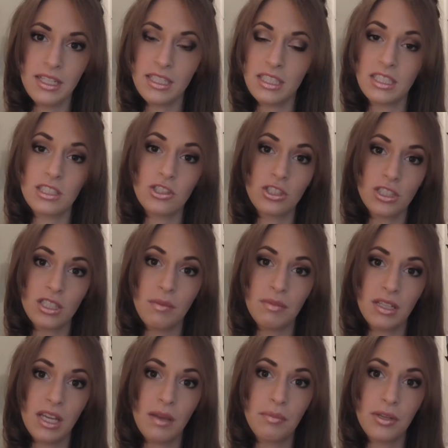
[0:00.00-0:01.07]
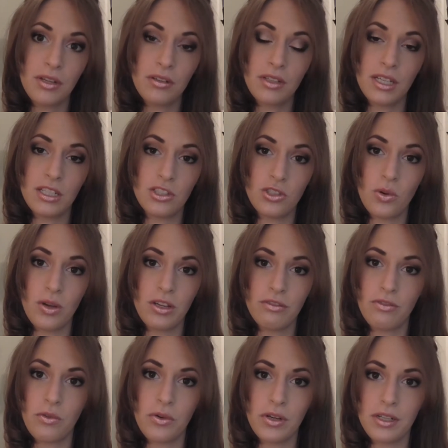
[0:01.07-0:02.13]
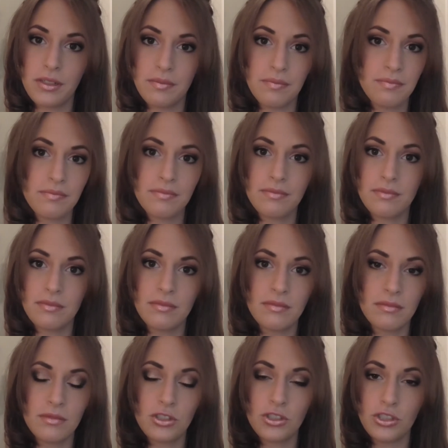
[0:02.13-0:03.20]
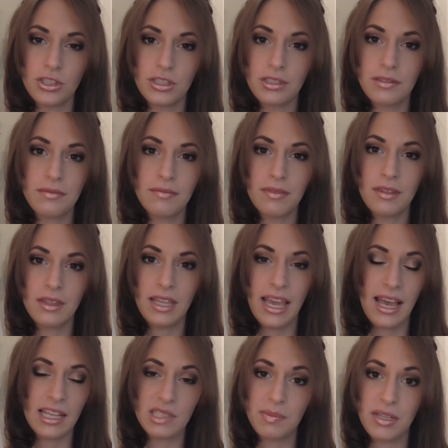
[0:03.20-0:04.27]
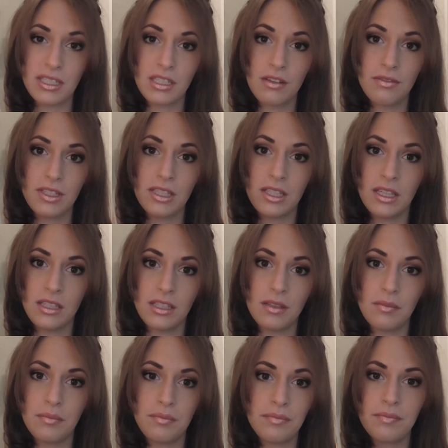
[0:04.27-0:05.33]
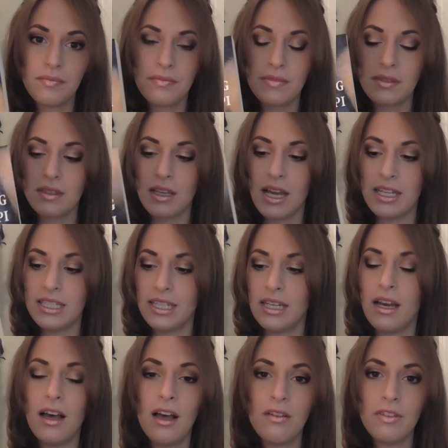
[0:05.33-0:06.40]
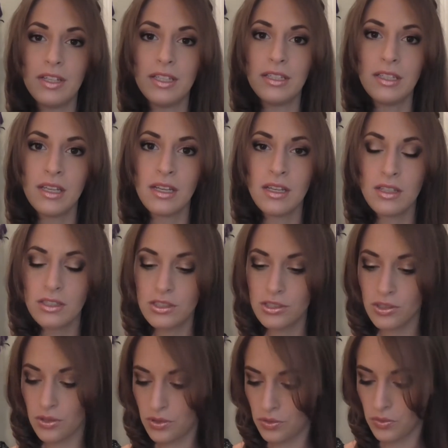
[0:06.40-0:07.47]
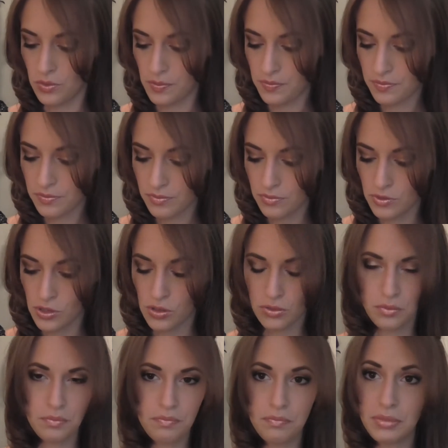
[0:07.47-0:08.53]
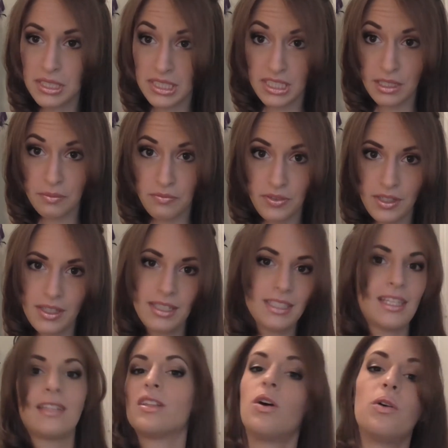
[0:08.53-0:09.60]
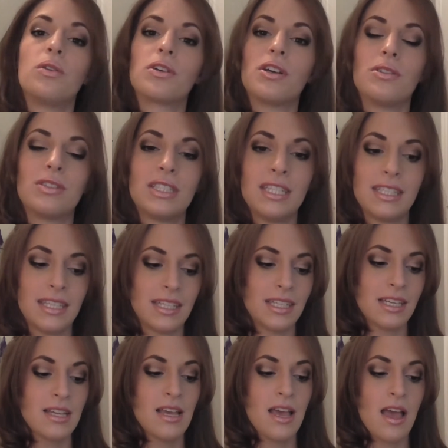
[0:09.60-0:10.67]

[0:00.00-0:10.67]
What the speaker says: It is just something I purely enjoy for just the aspect of it and the idea of it, so no big deep feelings on the whole ghosty thing.